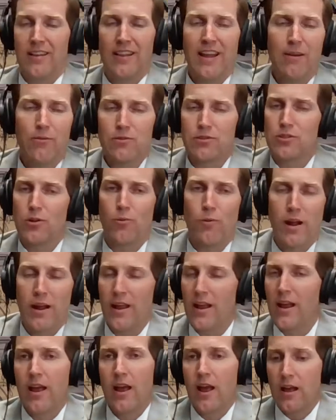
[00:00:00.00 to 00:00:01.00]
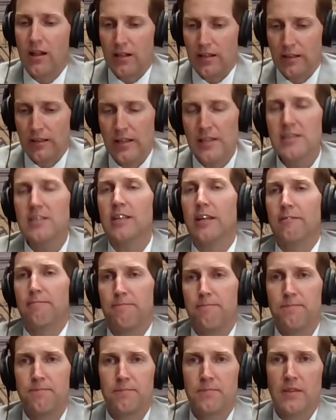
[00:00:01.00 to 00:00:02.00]
that was the right. Listen
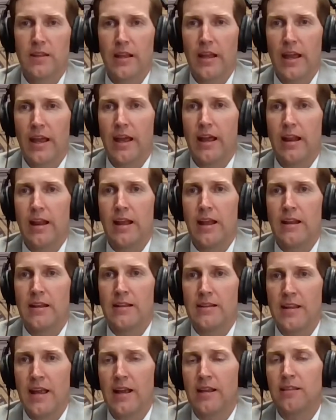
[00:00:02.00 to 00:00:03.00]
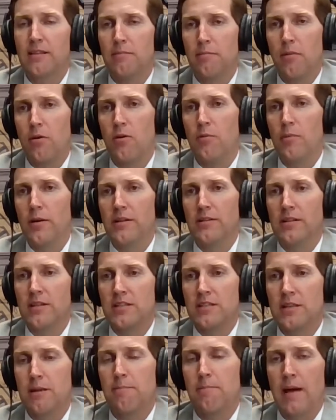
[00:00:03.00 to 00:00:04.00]
and take the moment
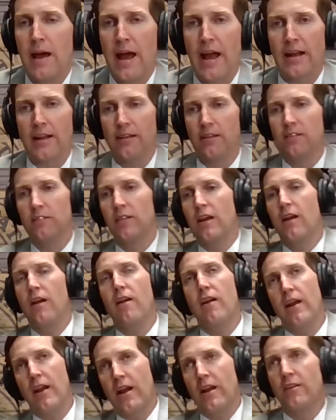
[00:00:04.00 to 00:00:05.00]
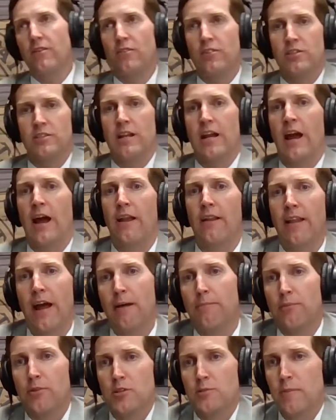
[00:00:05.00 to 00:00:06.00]
to sit back and say, all right, I understand
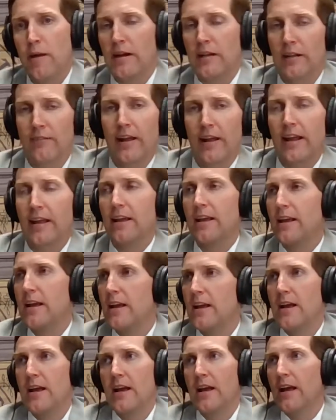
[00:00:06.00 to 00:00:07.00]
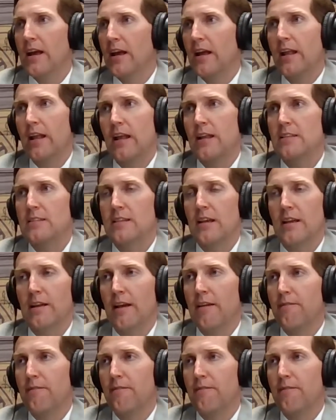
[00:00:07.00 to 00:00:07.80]
that perspective. This